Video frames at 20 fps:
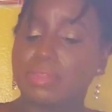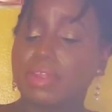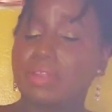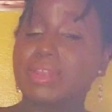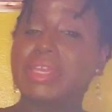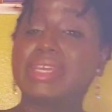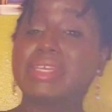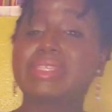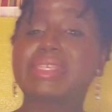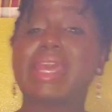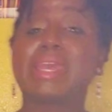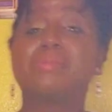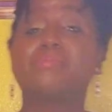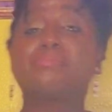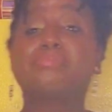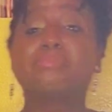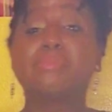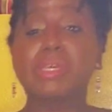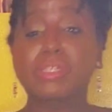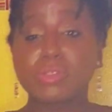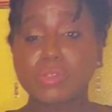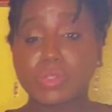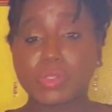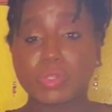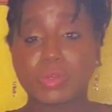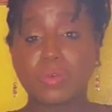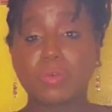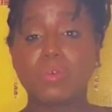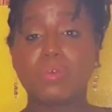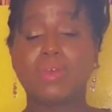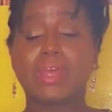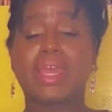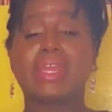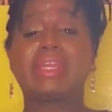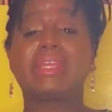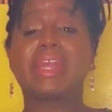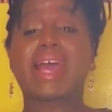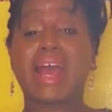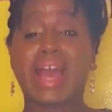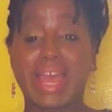There is a middle school
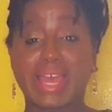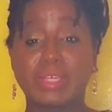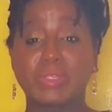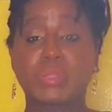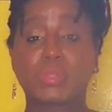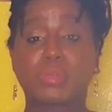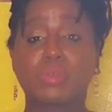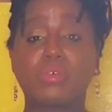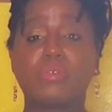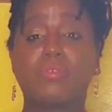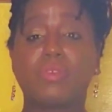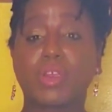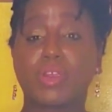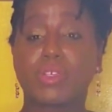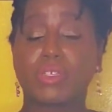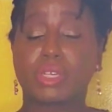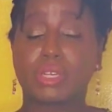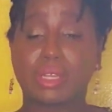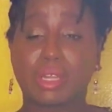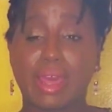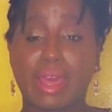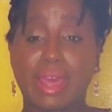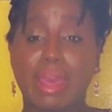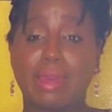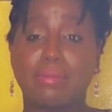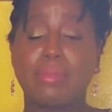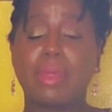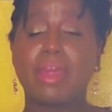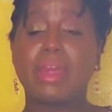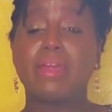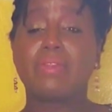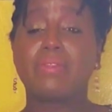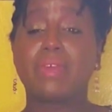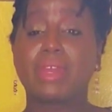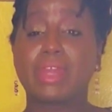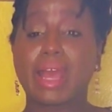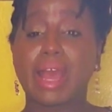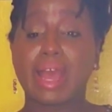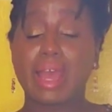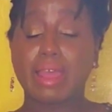and a high school version lab
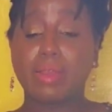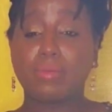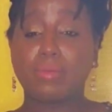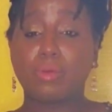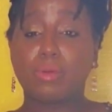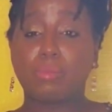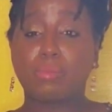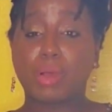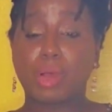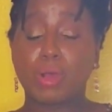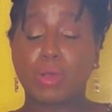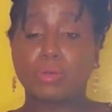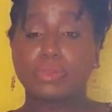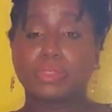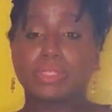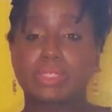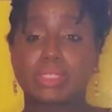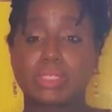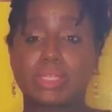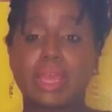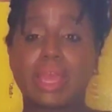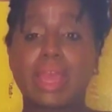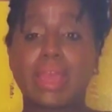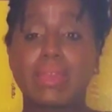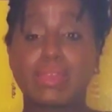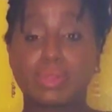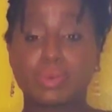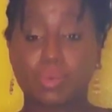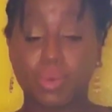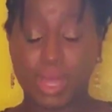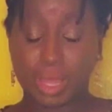that I will post as